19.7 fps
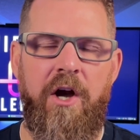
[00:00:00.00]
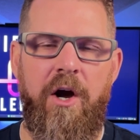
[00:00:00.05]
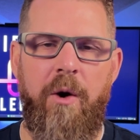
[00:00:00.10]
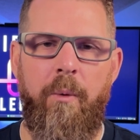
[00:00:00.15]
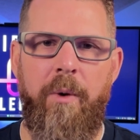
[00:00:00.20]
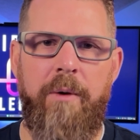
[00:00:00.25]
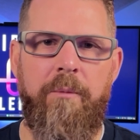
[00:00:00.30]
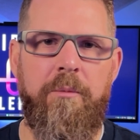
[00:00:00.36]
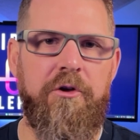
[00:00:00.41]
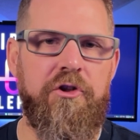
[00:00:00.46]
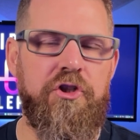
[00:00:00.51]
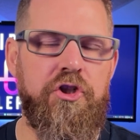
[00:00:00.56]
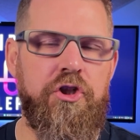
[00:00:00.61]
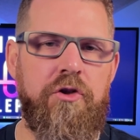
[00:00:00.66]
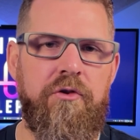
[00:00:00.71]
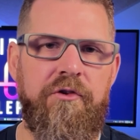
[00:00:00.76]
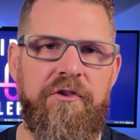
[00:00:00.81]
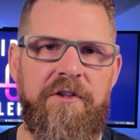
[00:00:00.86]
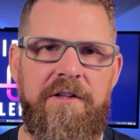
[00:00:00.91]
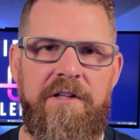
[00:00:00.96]
when we're
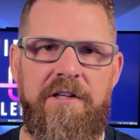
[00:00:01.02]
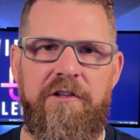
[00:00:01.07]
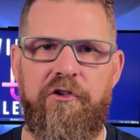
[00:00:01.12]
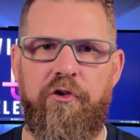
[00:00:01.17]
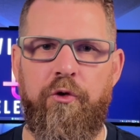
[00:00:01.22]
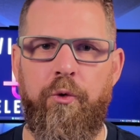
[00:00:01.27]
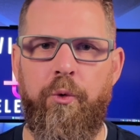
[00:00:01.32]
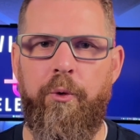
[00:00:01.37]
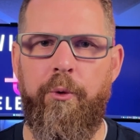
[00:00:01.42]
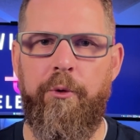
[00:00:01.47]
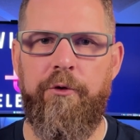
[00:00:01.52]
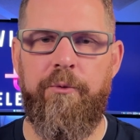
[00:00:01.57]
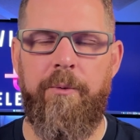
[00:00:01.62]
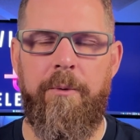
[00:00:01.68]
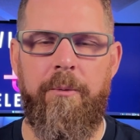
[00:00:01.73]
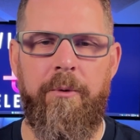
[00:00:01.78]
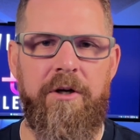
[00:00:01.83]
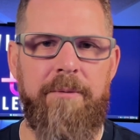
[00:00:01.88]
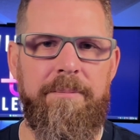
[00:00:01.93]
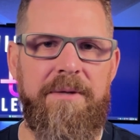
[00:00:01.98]
choosing these tools, we
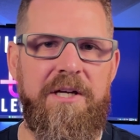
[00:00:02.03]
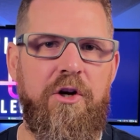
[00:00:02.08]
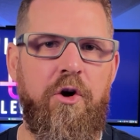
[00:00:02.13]
want to be